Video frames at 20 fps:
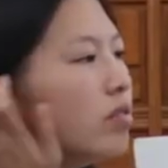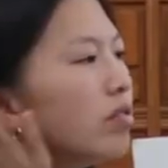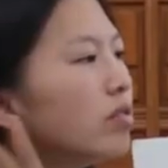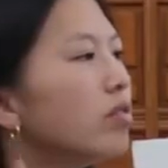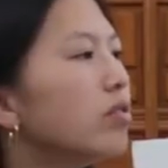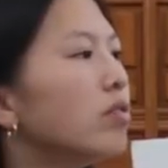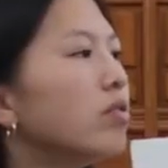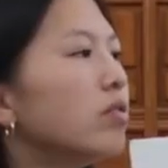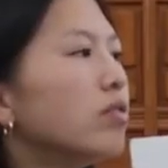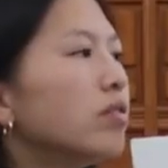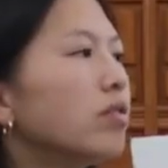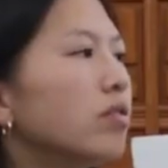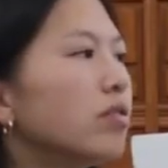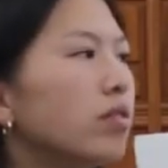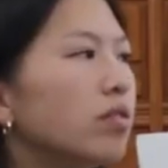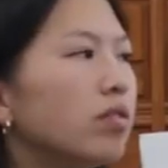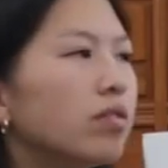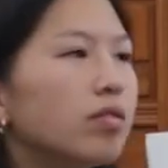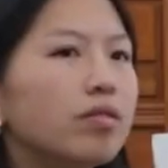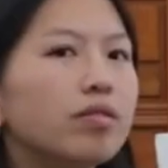
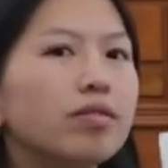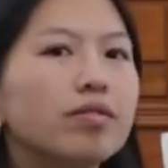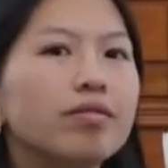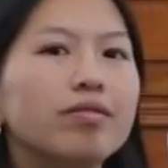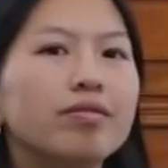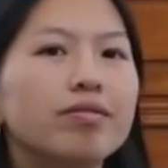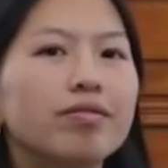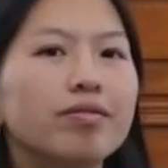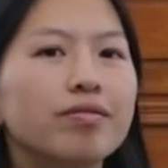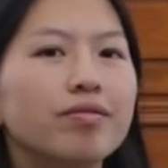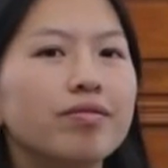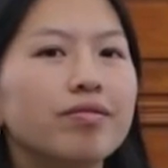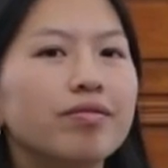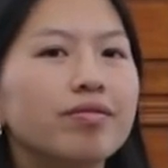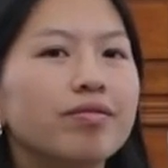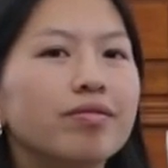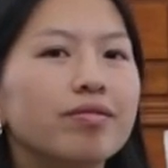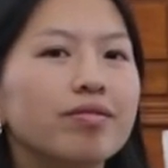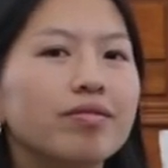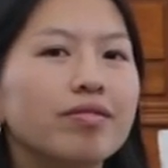
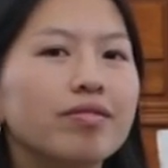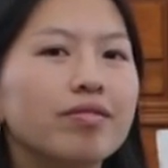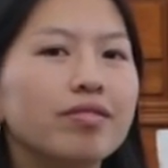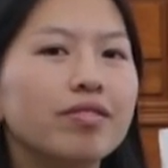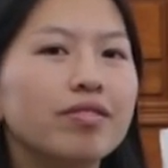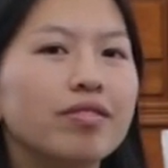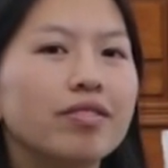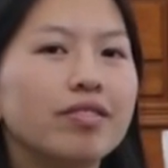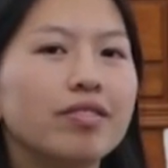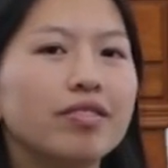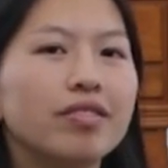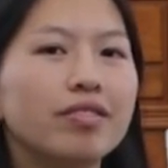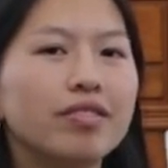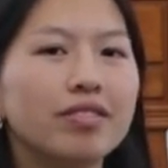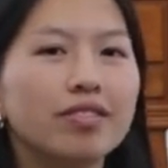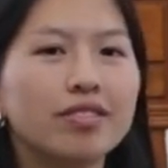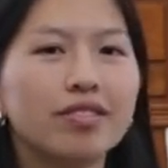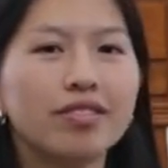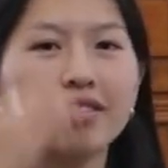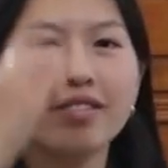
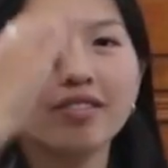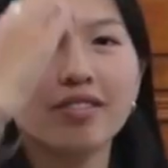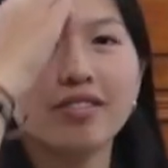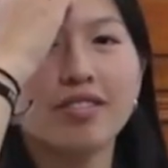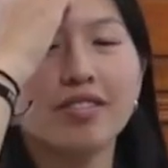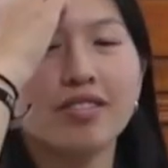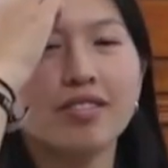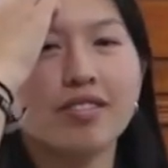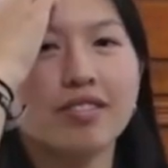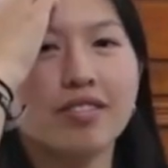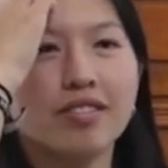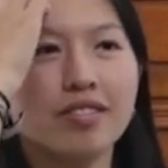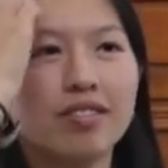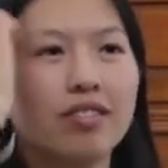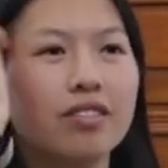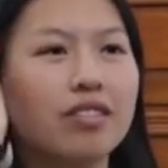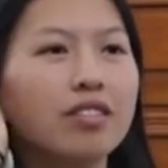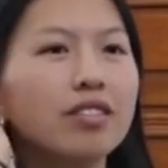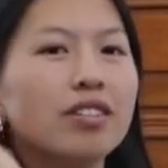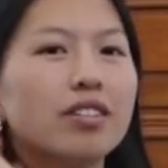
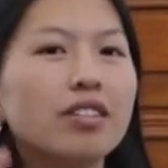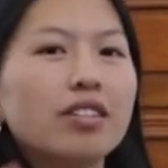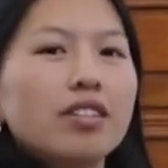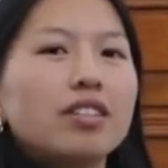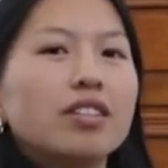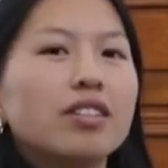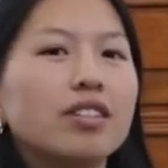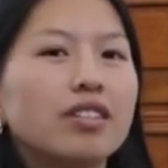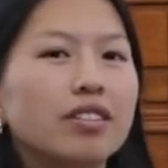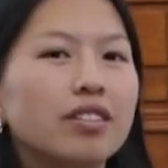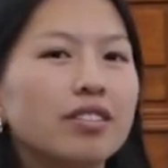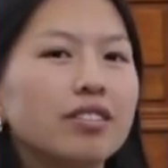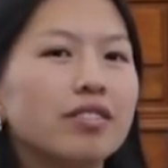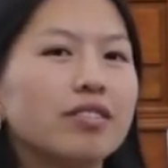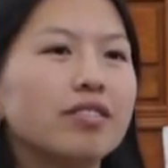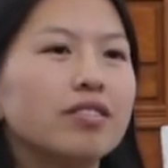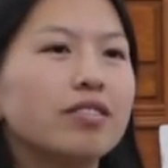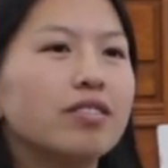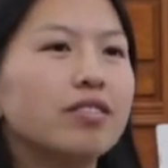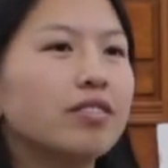
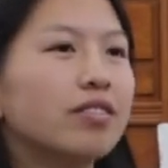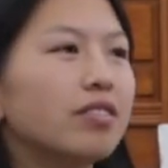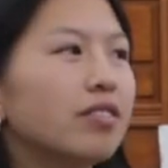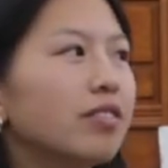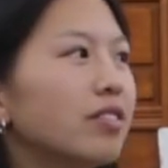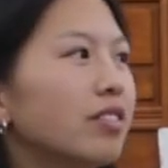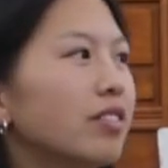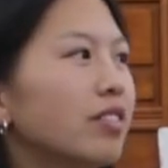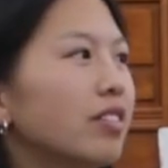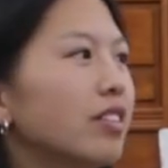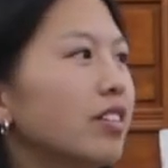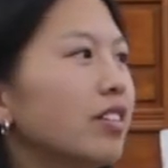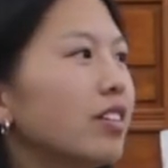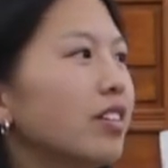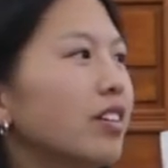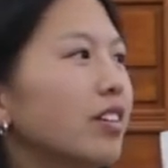This person isn't speaking.